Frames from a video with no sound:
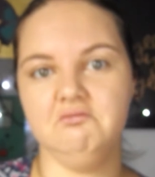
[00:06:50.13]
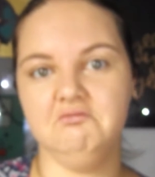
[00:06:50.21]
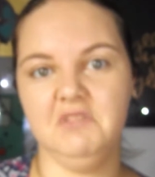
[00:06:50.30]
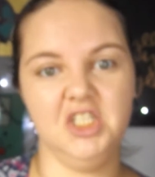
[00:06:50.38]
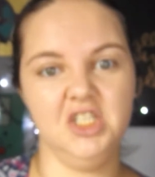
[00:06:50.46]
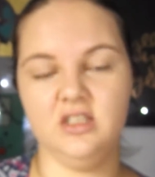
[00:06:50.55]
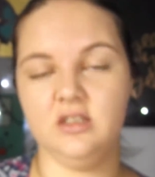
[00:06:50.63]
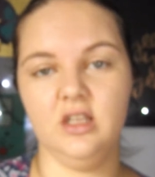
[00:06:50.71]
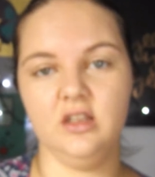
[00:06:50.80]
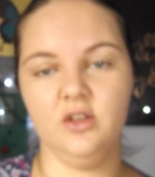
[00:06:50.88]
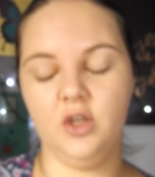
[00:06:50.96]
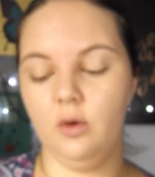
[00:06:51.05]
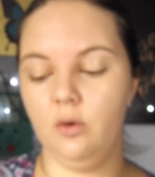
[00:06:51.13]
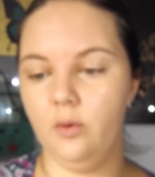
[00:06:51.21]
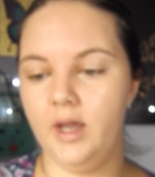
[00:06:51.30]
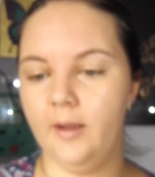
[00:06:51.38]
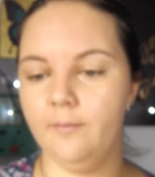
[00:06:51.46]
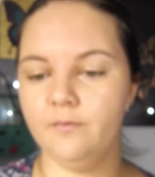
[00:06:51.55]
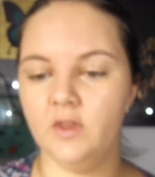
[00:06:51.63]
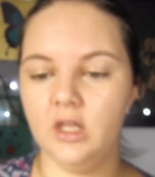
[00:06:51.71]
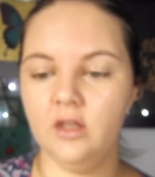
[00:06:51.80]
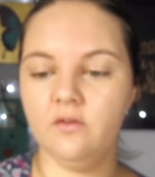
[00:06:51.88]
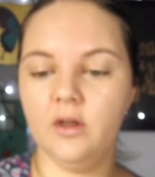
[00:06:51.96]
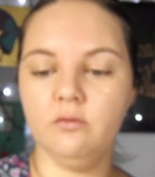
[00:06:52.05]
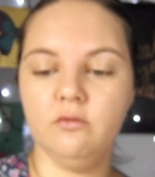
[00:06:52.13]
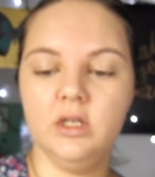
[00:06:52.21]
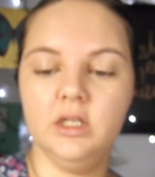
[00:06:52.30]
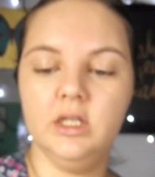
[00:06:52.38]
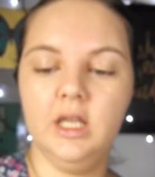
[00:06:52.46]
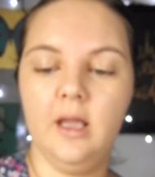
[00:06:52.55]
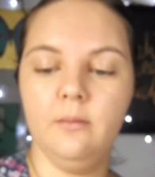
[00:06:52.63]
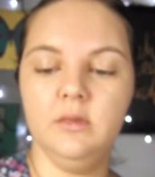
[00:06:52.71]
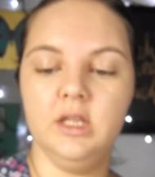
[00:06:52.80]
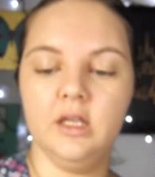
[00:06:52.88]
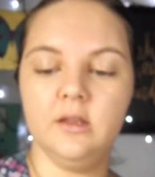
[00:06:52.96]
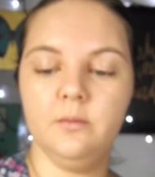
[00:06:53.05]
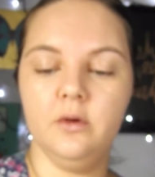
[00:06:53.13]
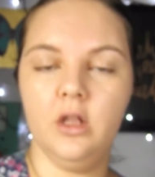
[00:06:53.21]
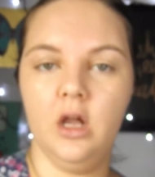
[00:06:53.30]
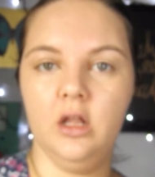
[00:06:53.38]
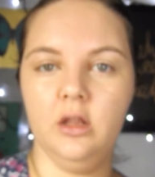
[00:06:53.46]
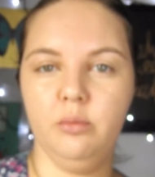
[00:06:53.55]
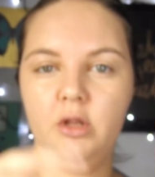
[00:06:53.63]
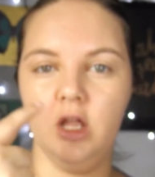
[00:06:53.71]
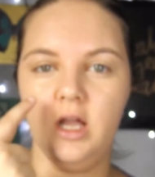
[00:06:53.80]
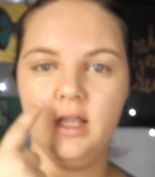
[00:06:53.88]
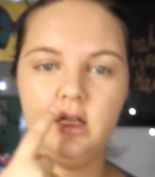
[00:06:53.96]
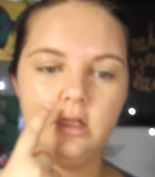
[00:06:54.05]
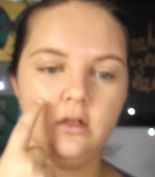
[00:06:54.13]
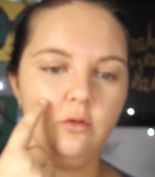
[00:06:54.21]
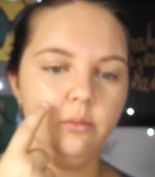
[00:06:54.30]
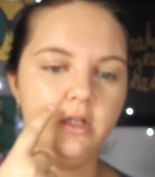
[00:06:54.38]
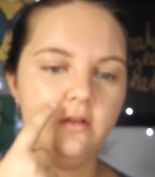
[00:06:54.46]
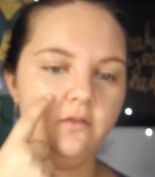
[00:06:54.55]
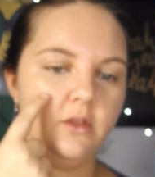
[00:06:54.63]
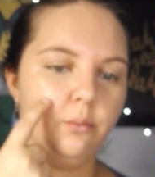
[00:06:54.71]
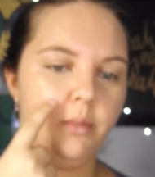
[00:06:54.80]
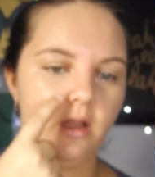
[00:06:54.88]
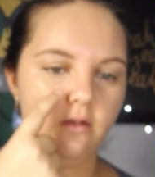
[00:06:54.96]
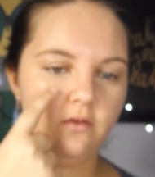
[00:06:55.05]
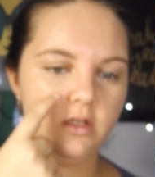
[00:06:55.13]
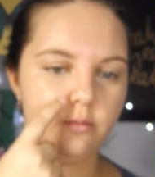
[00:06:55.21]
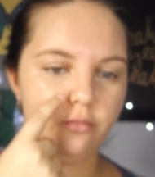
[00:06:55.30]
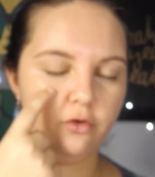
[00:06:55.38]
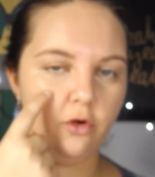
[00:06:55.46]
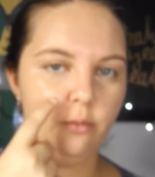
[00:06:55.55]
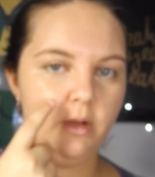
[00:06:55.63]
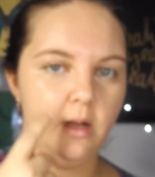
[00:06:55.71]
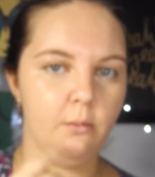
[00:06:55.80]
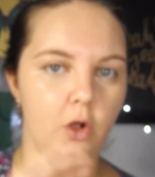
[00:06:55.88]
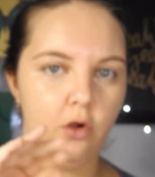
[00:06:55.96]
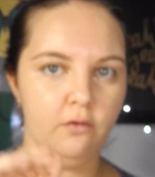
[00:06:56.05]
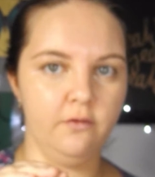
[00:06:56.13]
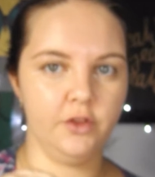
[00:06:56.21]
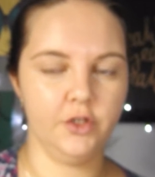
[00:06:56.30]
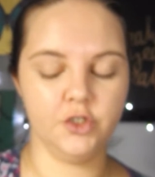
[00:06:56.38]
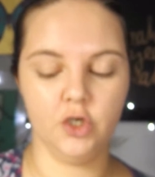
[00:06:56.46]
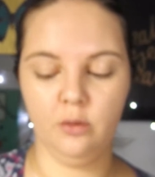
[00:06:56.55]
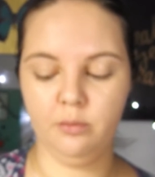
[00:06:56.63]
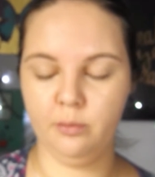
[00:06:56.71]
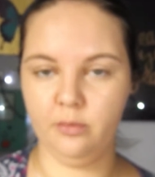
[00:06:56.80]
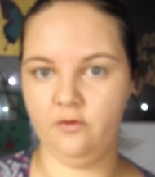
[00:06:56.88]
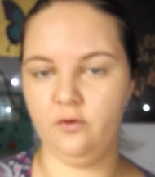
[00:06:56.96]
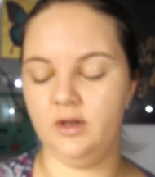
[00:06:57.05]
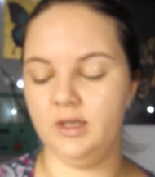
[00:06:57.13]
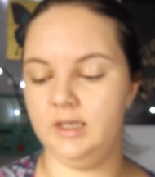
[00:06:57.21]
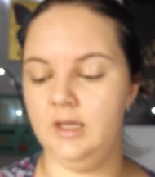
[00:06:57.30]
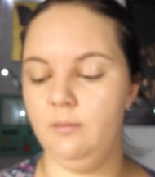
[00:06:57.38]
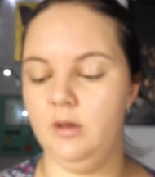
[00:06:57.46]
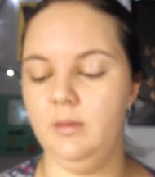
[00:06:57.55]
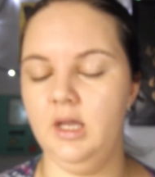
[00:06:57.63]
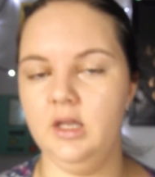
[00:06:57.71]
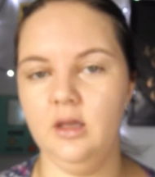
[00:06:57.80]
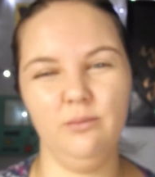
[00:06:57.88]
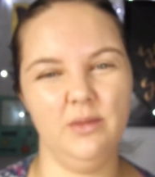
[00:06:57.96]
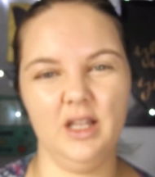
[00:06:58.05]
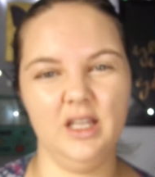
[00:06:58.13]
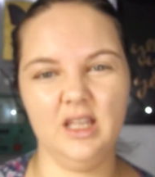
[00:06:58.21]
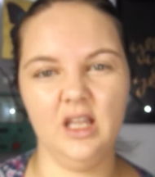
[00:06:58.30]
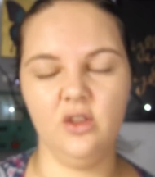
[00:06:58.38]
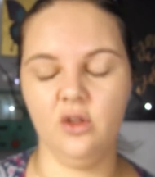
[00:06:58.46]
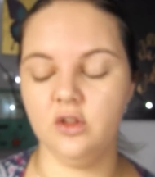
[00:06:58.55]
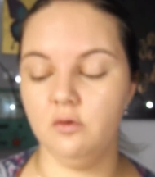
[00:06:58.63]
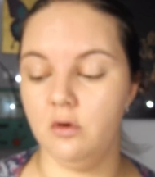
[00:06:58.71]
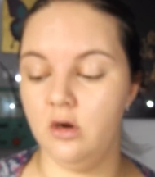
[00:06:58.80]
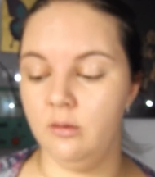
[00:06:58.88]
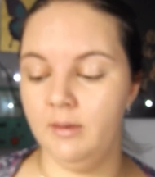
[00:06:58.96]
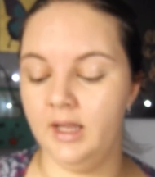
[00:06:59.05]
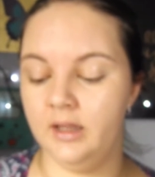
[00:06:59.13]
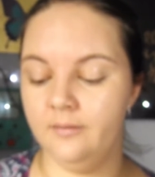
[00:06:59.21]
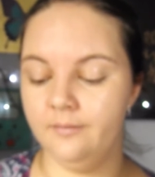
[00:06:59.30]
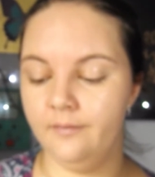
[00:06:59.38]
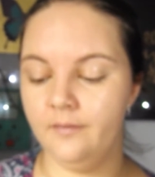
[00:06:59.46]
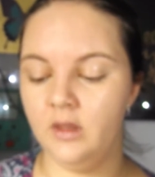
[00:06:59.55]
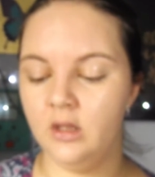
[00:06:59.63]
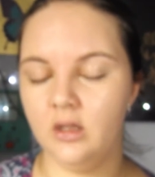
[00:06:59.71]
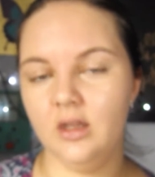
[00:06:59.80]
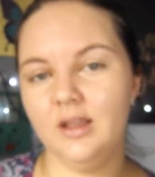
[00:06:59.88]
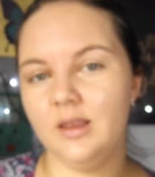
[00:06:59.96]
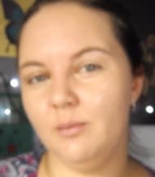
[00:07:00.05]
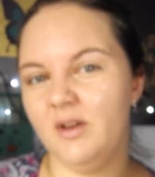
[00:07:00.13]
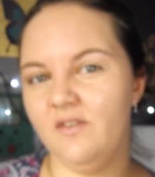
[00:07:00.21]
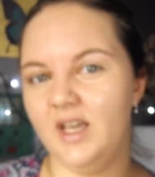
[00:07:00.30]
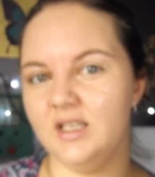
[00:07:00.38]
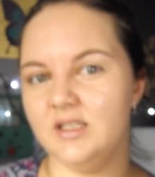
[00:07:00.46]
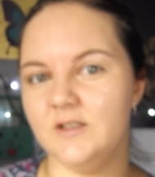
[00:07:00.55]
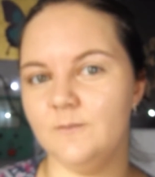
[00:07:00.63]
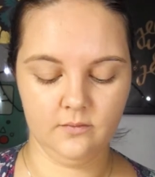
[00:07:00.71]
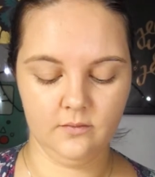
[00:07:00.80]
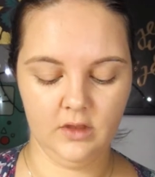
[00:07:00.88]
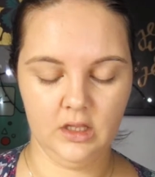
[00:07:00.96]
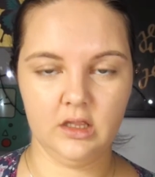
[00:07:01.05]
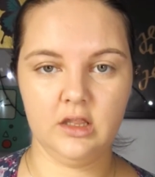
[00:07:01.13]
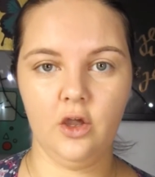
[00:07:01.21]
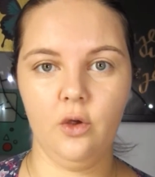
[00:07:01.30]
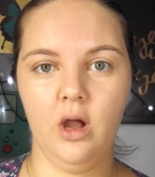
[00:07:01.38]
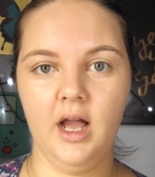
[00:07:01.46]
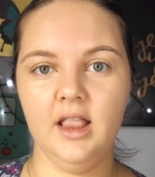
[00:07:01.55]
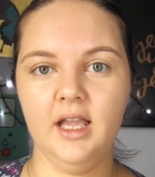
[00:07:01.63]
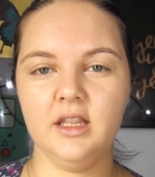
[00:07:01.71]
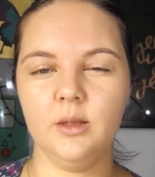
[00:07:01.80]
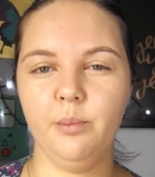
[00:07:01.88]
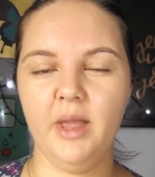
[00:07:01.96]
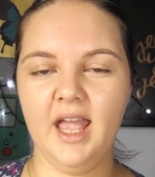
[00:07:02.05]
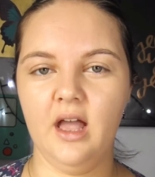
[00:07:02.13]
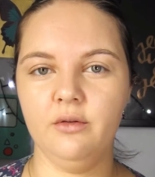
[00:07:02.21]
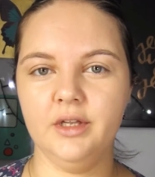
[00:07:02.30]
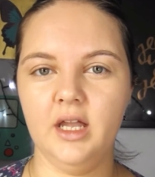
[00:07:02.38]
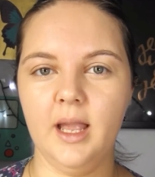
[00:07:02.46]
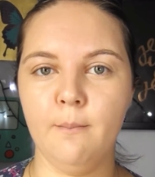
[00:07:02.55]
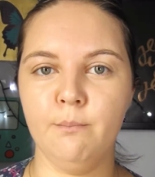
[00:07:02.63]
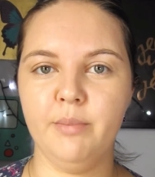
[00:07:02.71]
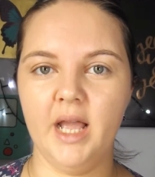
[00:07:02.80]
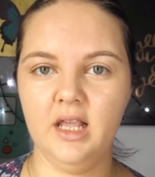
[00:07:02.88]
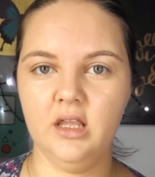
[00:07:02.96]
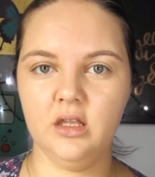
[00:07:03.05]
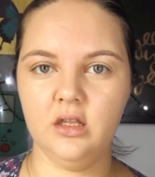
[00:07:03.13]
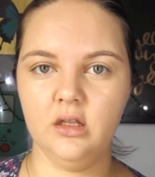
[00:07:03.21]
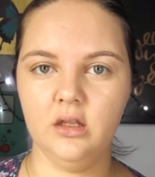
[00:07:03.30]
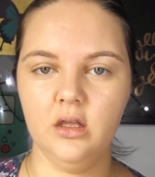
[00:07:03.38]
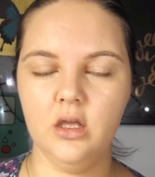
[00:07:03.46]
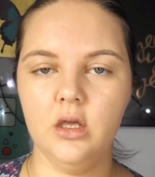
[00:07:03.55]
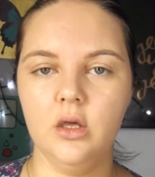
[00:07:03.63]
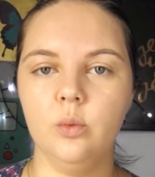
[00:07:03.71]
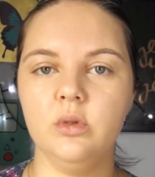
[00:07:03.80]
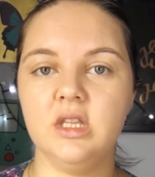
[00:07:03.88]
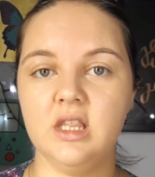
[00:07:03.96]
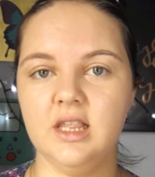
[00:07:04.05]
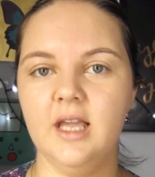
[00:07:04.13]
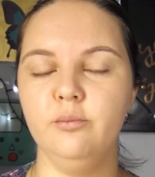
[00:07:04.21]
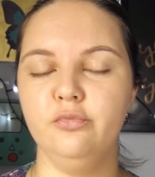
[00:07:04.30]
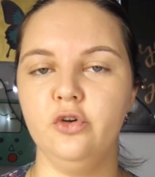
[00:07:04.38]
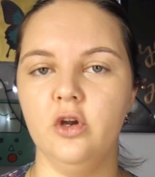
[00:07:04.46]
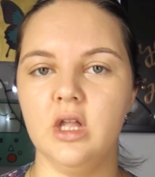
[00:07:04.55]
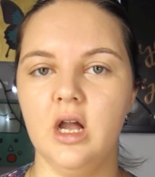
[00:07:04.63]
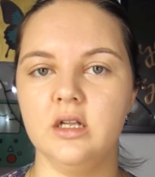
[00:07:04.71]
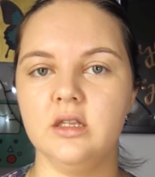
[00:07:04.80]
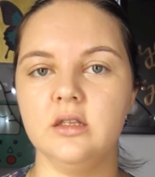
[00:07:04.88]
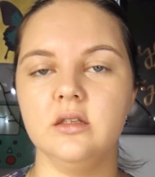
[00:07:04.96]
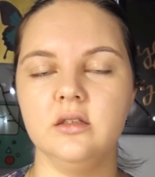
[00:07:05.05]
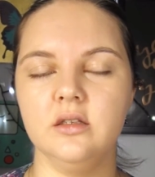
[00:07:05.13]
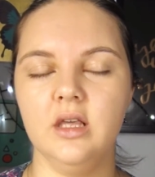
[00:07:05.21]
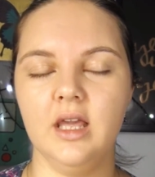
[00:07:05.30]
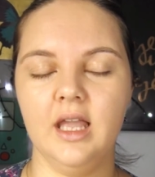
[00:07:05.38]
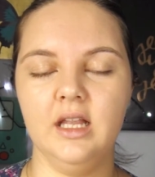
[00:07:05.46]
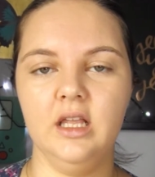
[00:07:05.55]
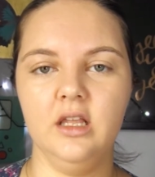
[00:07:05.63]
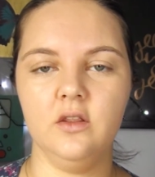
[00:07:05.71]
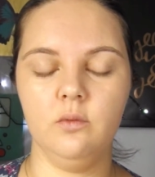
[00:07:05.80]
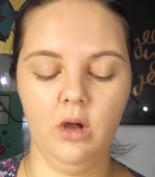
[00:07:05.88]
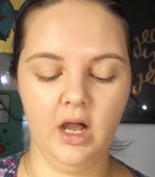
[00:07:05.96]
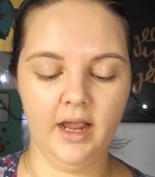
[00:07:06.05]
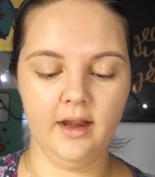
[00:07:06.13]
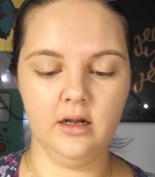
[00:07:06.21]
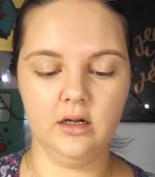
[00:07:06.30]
It just doesn't go away. If I really am desperate, I'll apply a little bit of the Benefits Pro Balm over the top before I set my makeup, but I tend not to worry about it. It's my face. So, I like to powder and bake with the same product, and here's why.